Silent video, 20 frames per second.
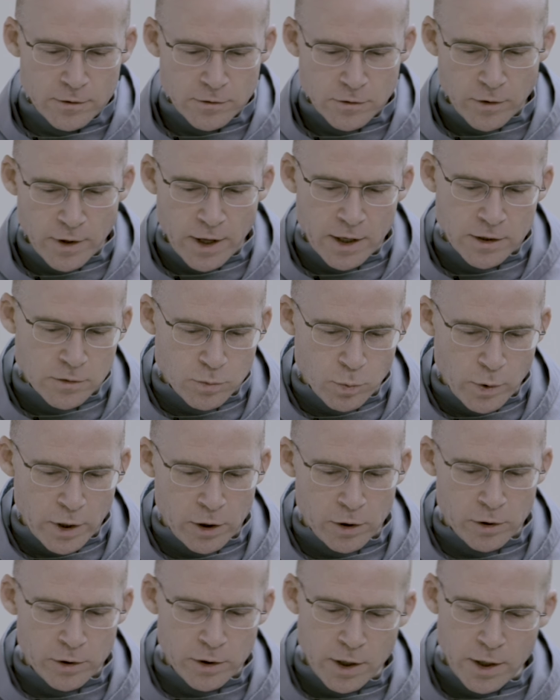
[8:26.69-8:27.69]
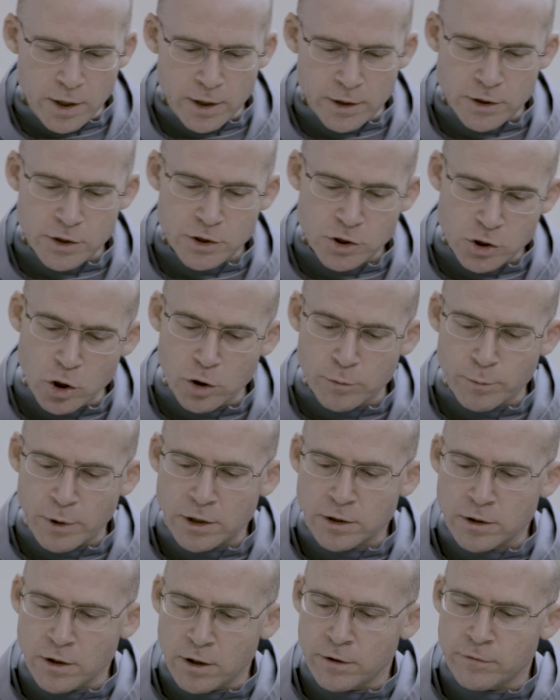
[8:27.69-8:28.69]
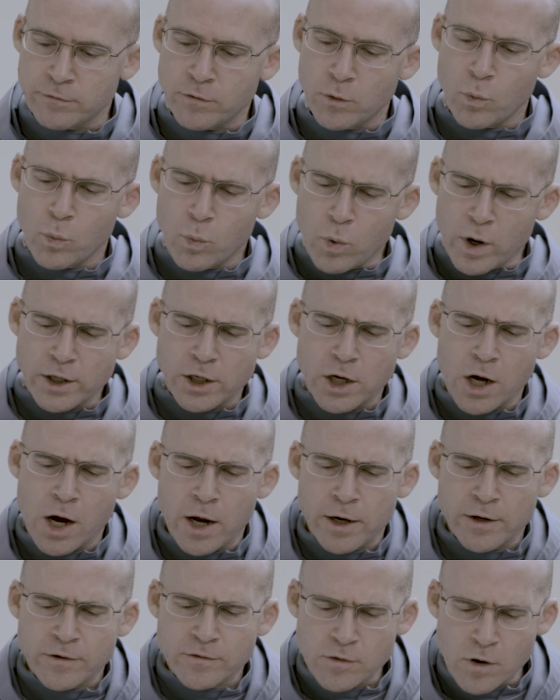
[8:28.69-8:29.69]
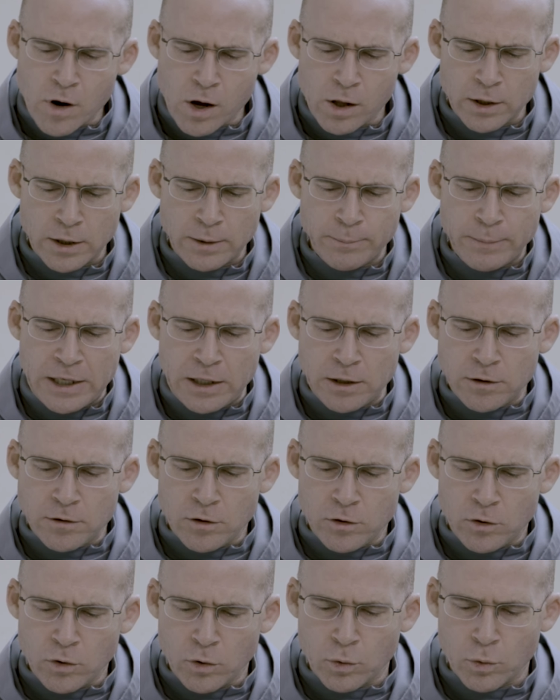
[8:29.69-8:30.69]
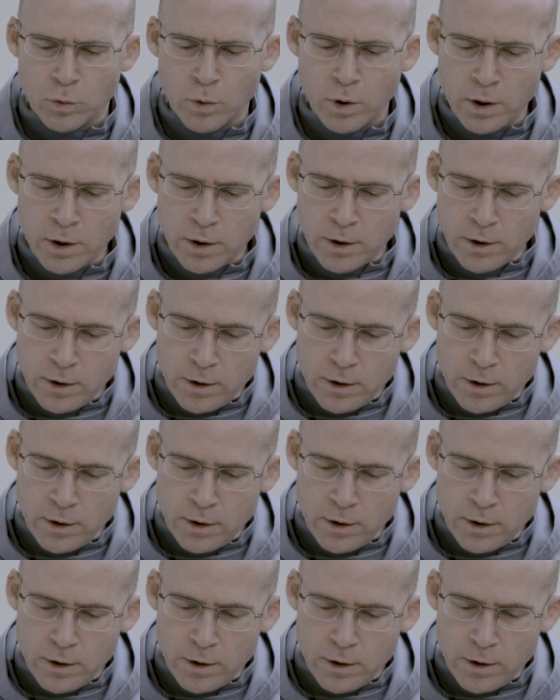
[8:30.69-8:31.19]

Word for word: So that's where uh, discernment of what God is calling me to do